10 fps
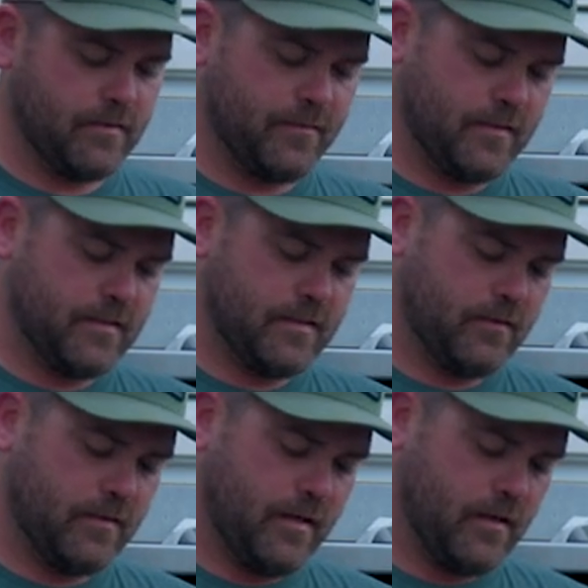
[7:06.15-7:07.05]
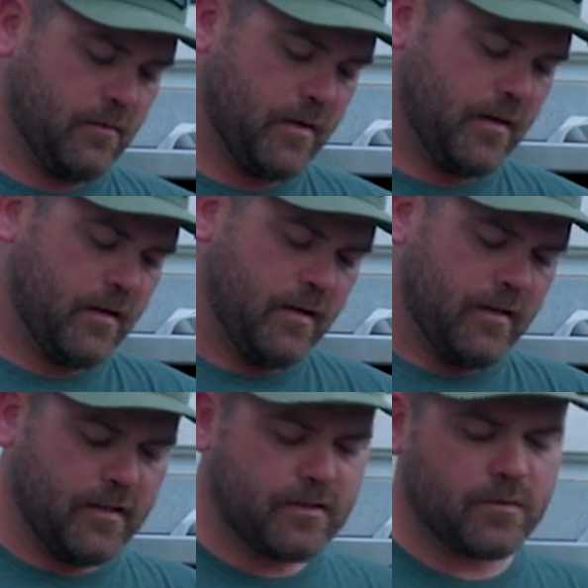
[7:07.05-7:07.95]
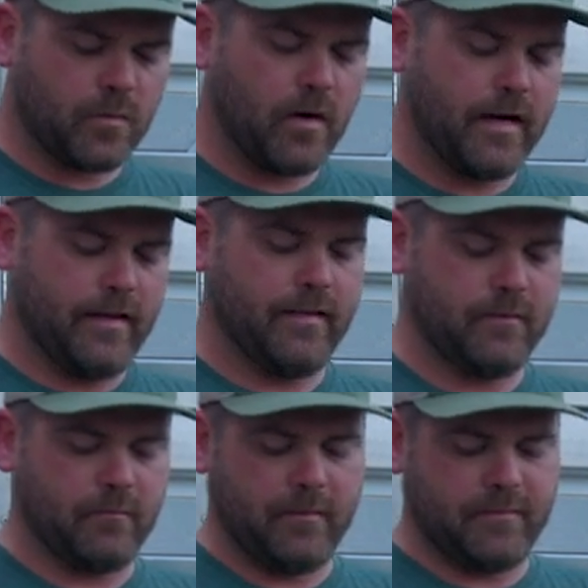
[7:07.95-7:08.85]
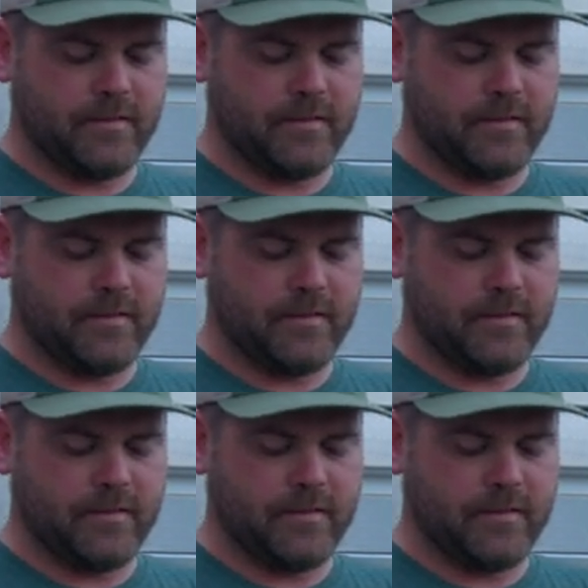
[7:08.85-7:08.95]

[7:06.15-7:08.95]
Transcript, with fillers: if it's still in here, but this is why that might